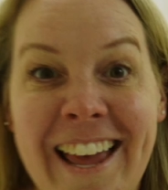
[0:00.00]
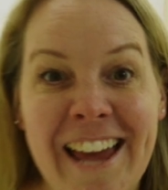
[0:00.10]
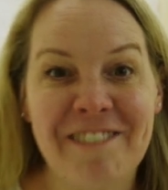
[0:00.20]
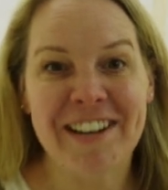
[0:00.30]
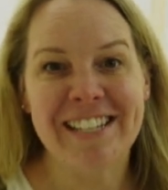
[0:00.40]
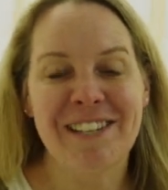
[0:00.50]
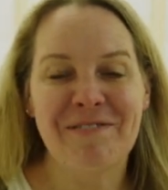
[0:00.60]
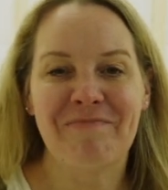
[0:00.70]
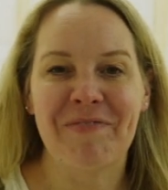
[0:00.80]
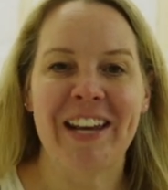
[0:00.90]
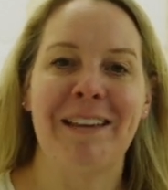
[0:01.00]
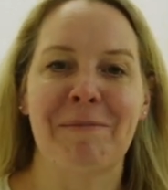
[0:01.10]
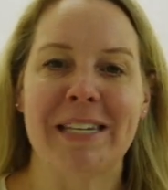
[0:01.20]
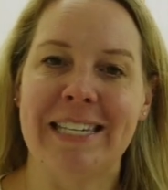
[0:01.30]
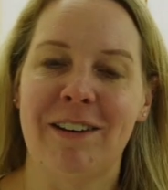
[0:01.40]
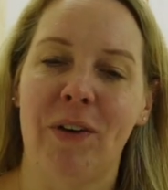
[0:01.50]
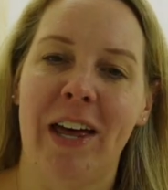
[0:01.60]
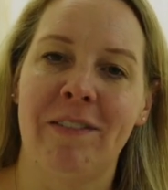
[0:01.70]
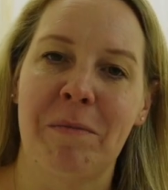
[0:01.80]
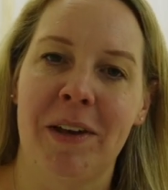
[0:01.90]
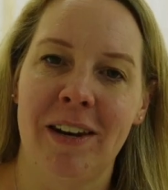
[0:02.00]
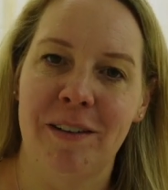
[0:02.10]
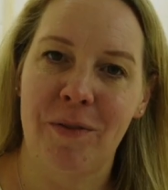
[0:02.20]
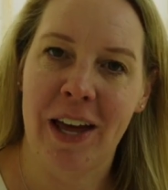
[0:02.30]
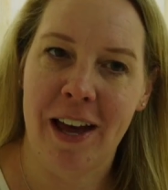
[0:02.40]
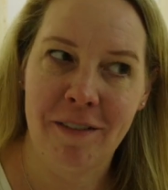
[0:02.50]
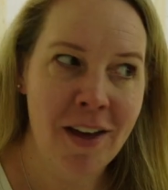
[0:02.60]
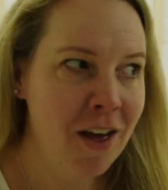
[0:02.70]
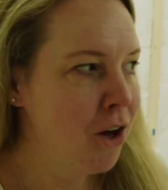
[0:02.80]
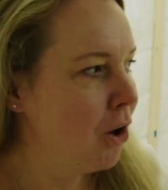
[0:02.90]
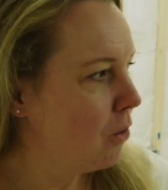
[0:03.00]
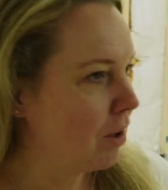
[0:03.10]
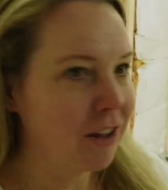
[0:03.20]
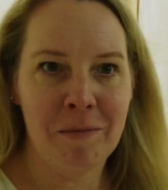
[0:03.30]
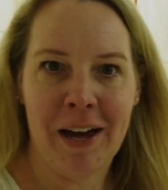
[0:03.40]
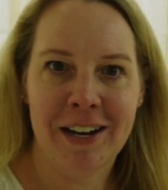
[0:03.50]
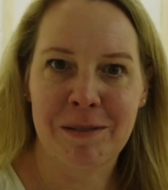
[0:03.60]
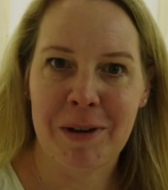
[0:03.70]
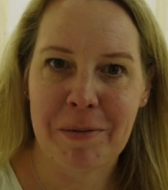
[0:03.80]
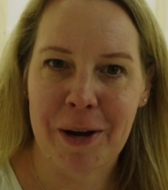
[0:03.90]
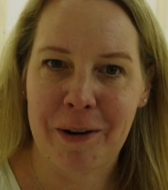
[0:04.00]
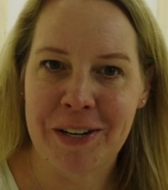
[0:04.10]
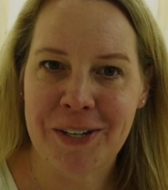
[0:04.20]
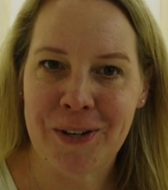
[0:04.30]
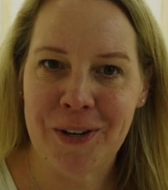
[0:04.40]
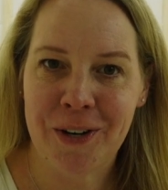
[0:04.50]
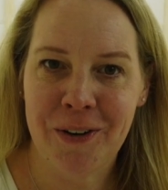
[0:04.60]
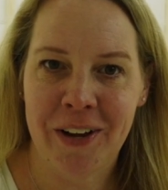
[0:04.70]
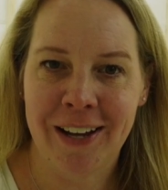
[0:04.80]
Hey friends, my name's Lisa if we haven't met, and if we have, welcome back to my pottery studio.